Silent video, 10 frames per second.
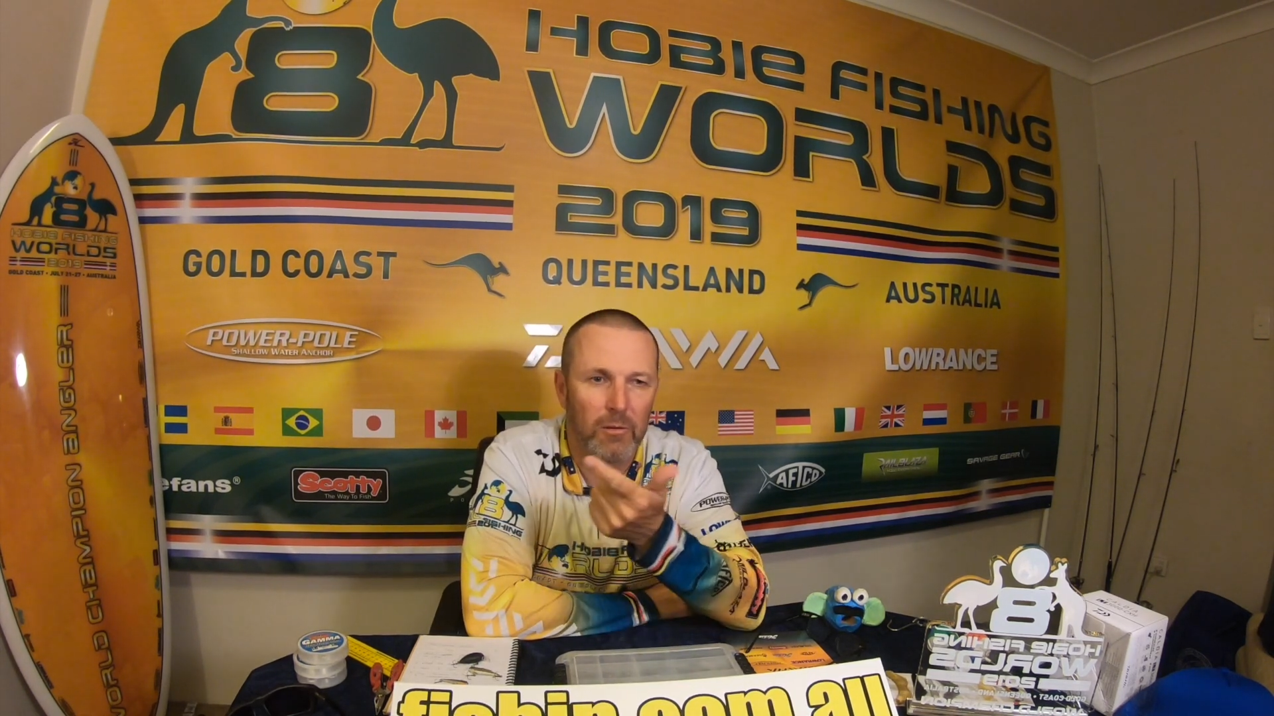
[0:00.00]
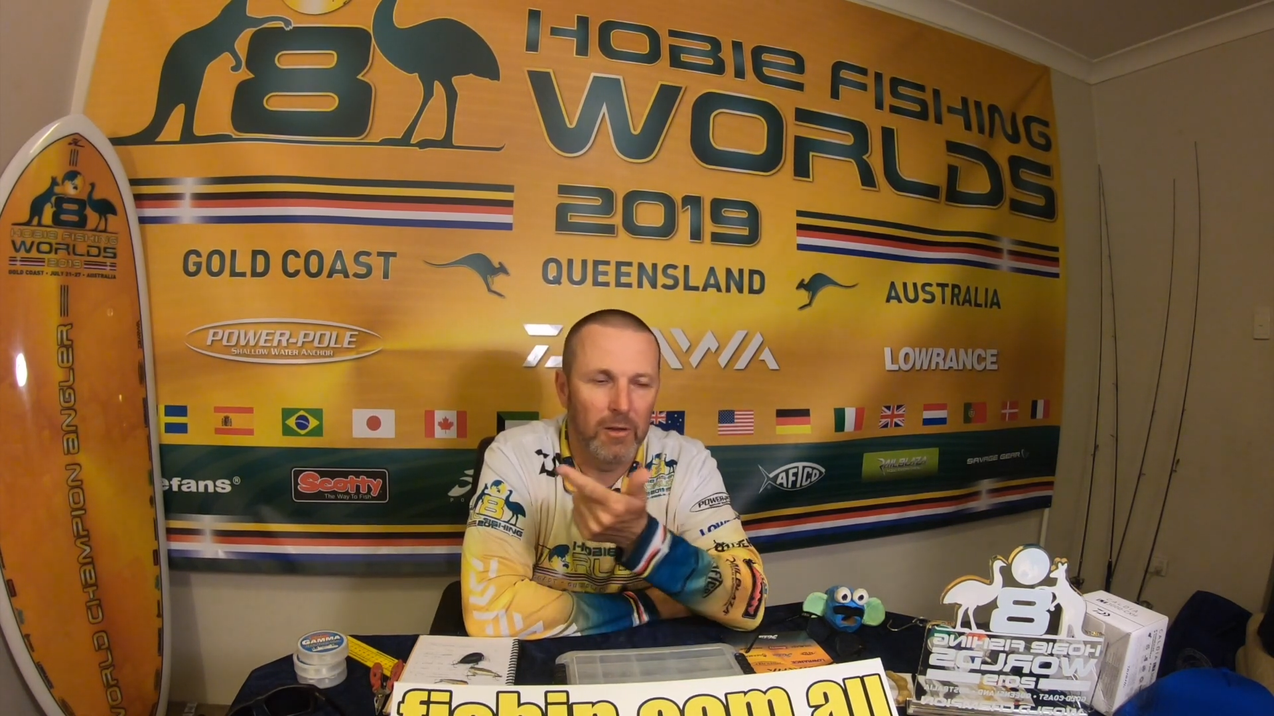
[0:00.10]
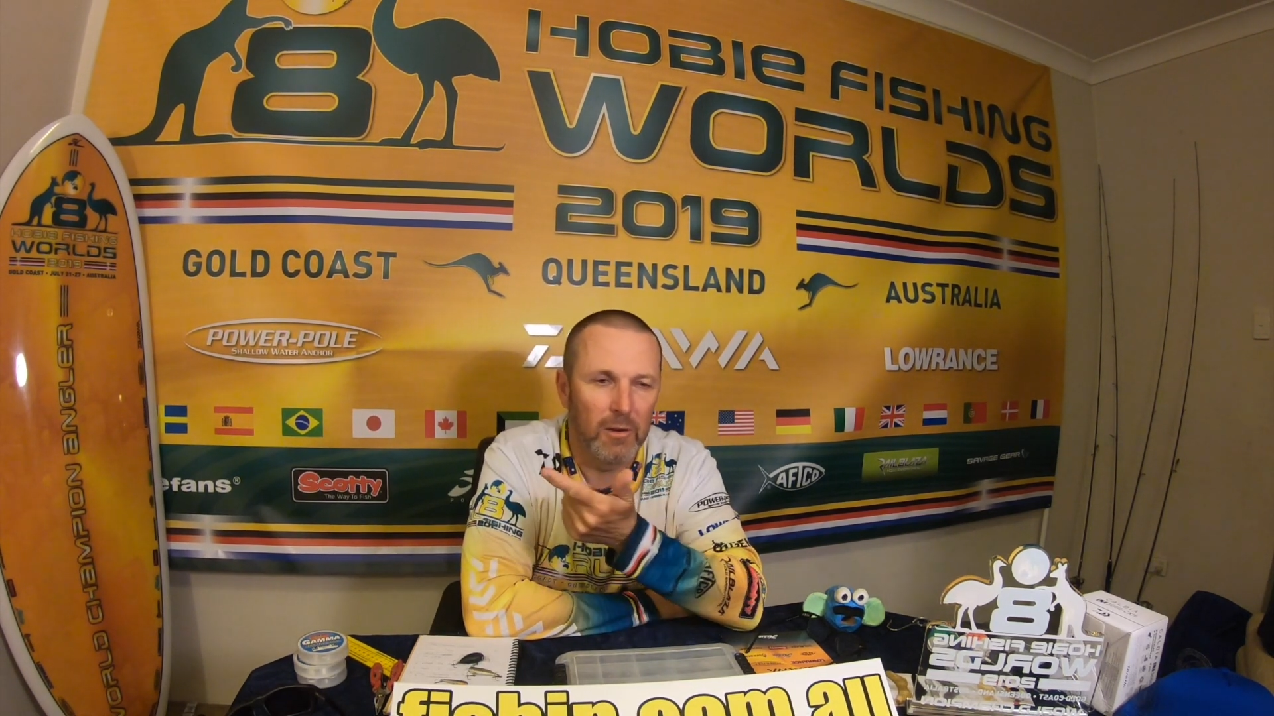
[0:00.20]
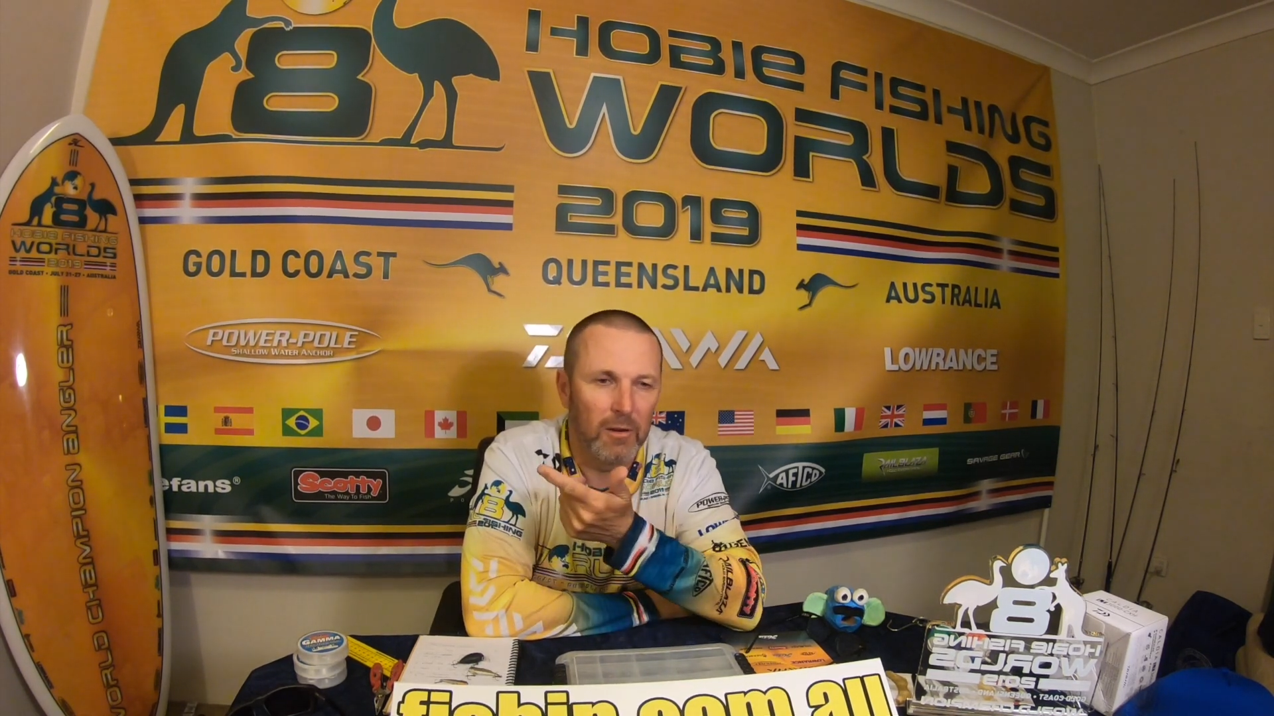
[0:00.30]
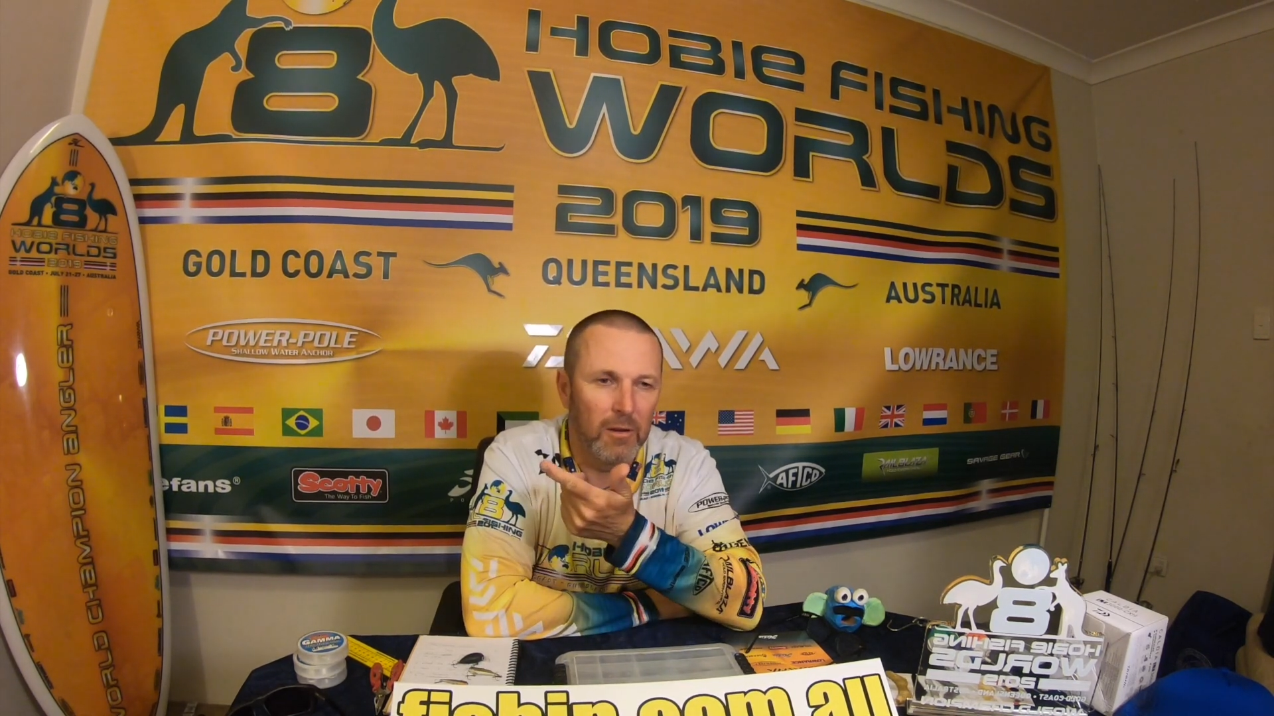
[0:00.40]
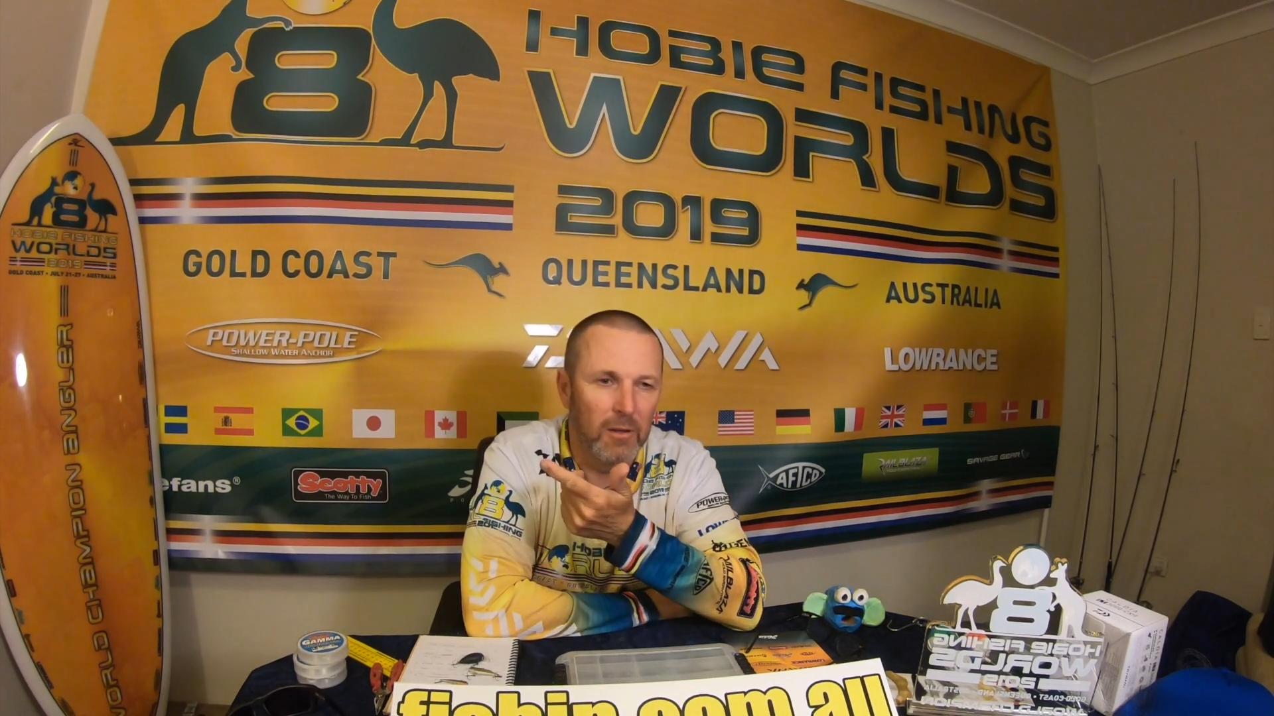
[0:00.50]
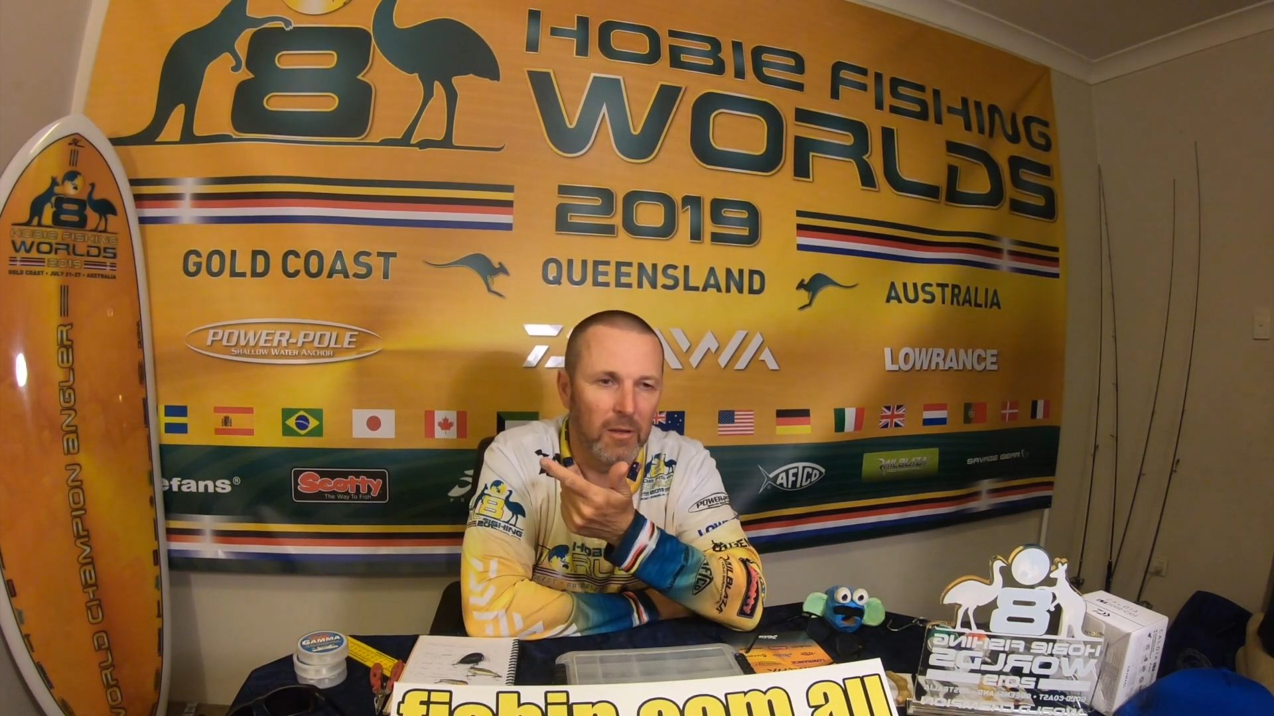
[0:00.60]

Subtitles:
and